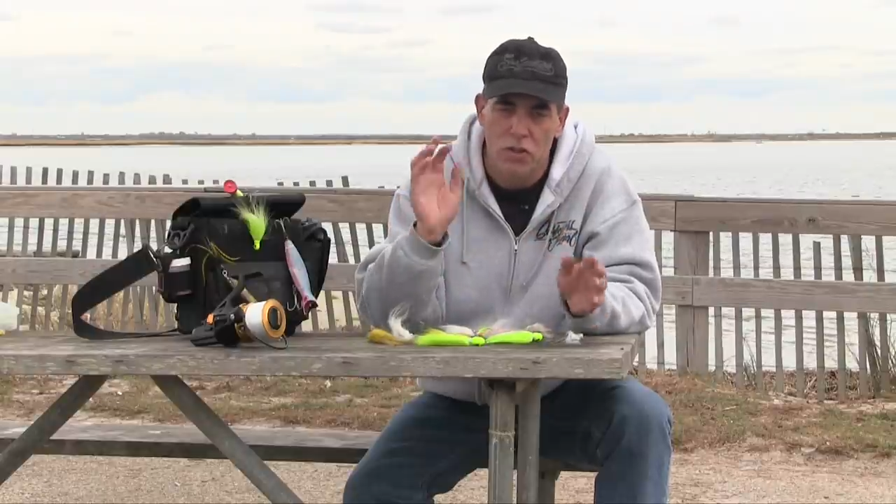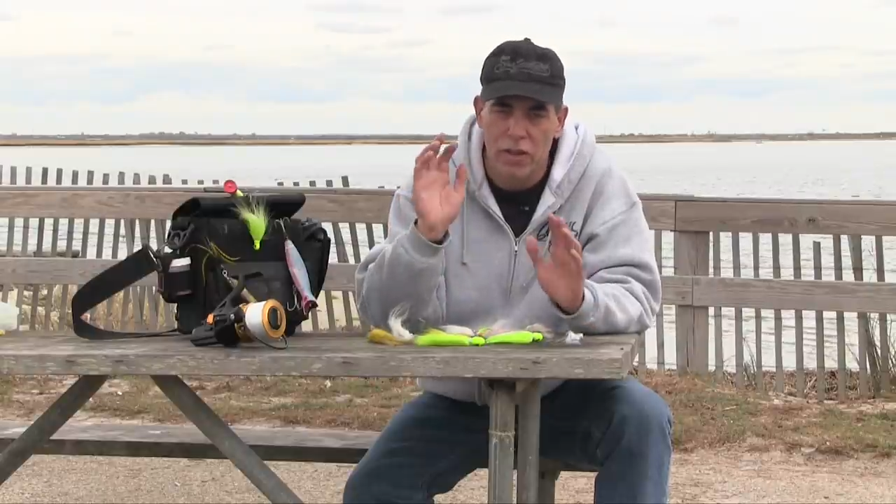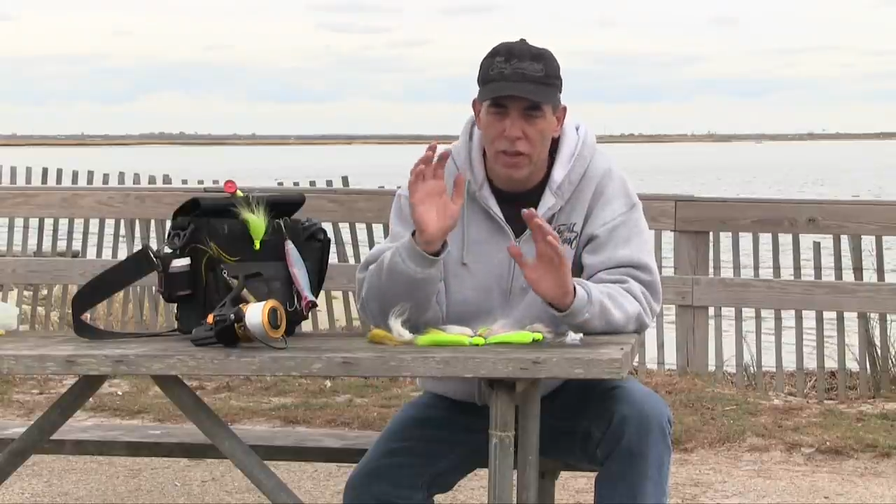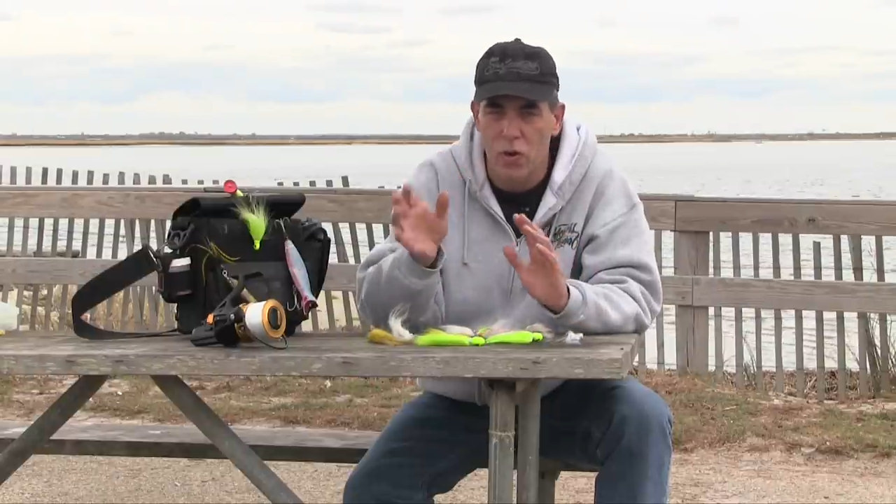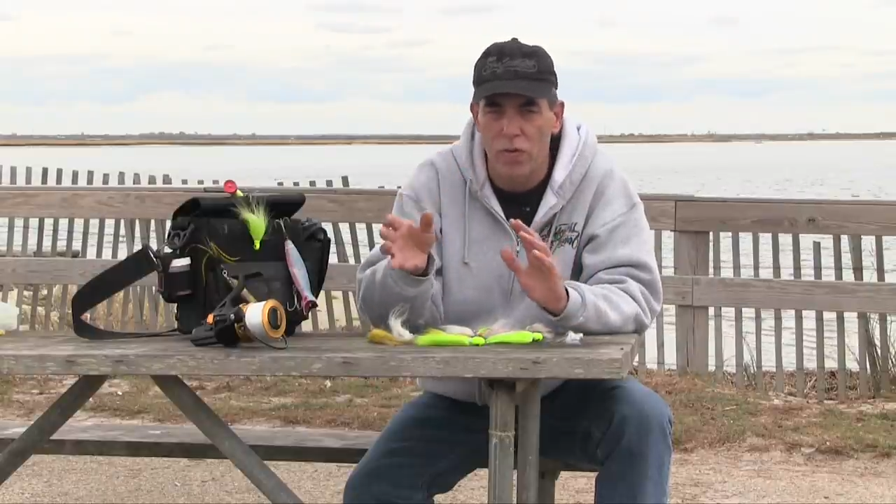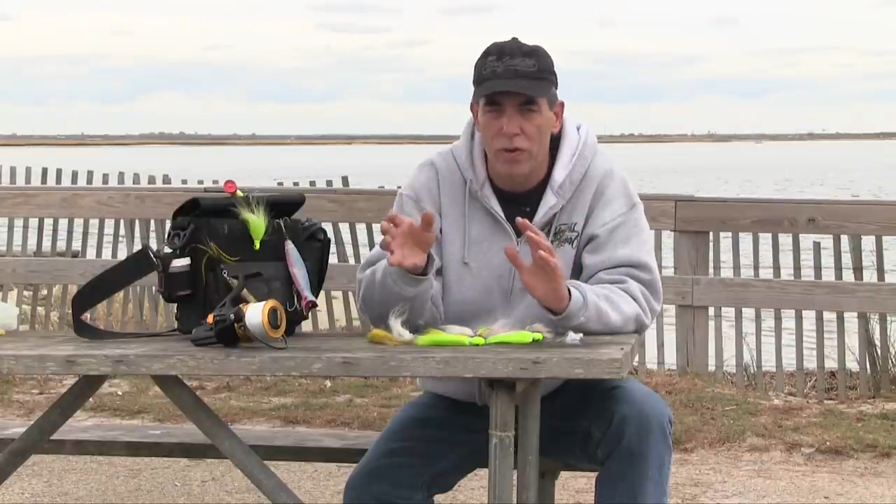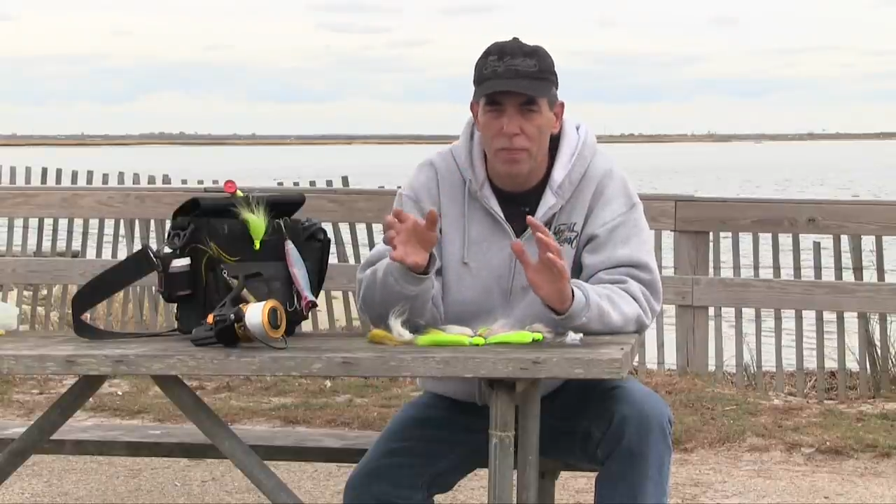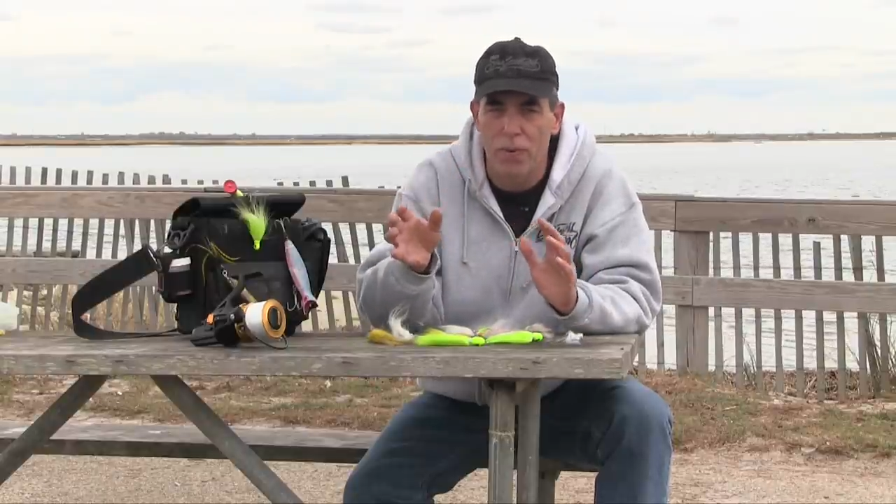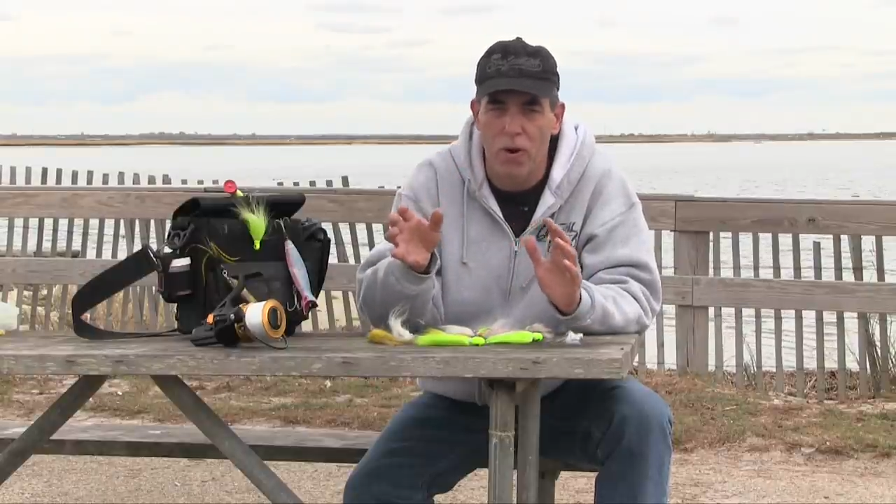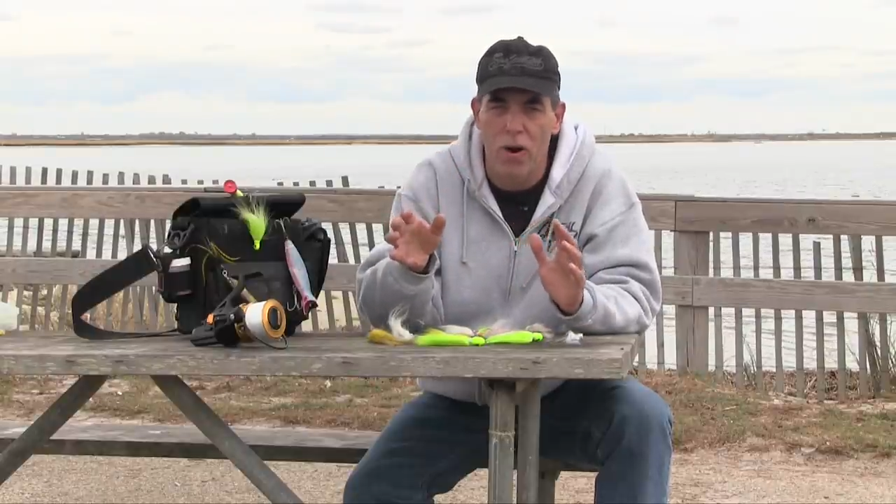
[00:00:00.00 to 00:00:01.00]
to get over
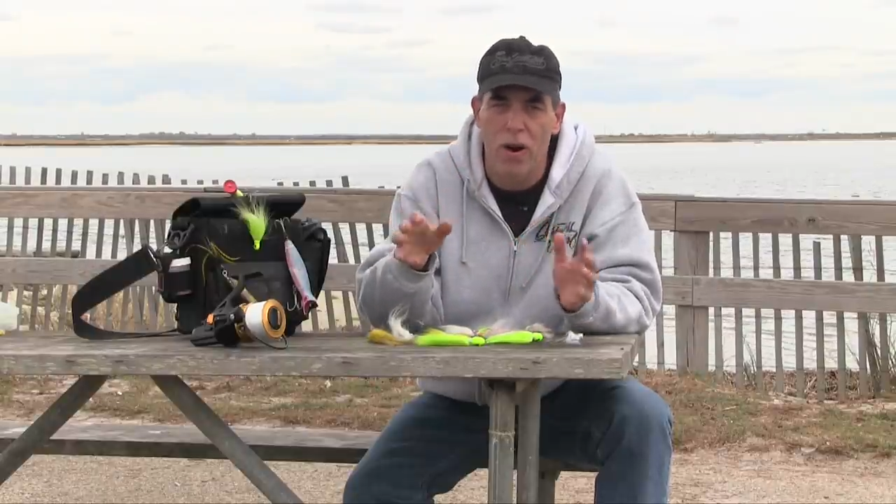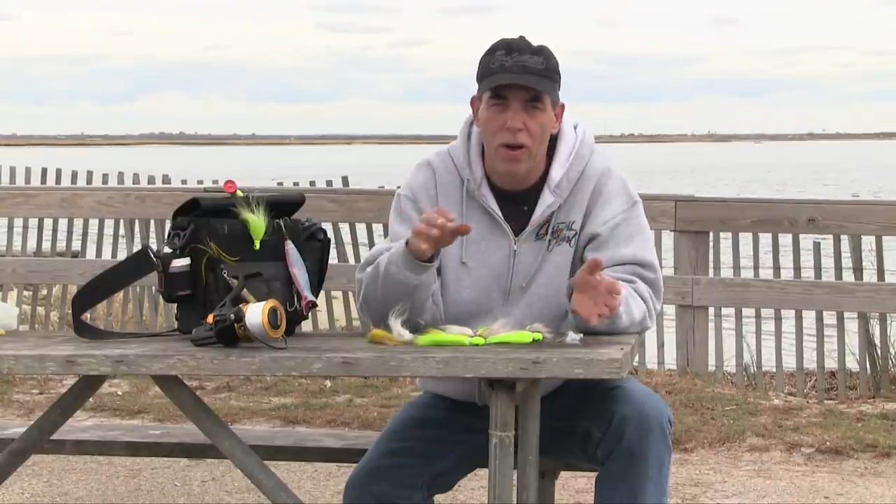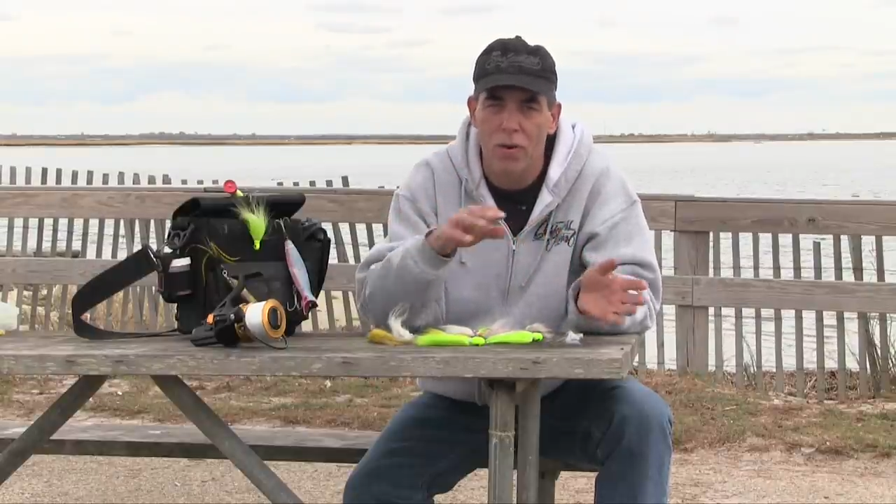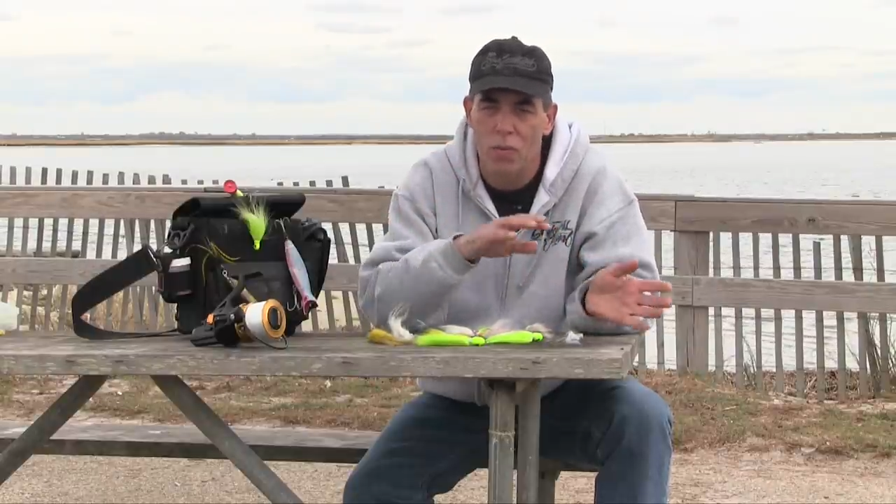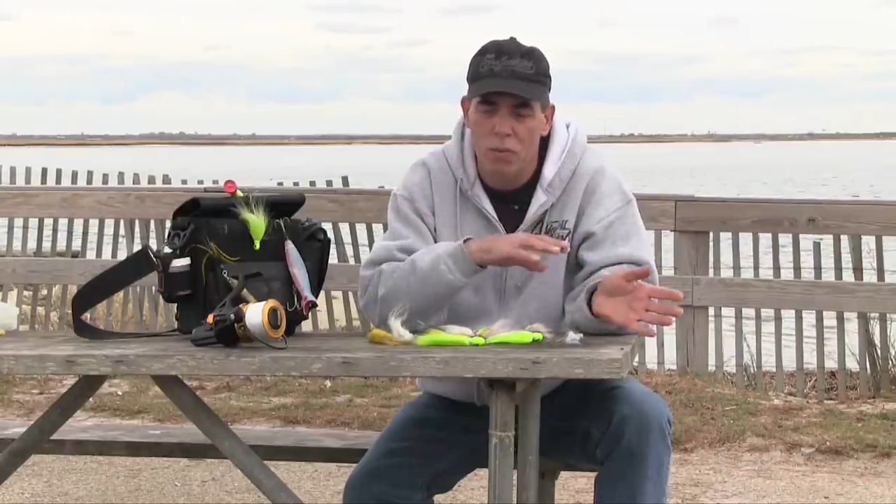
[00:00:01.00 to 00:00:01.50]
the bar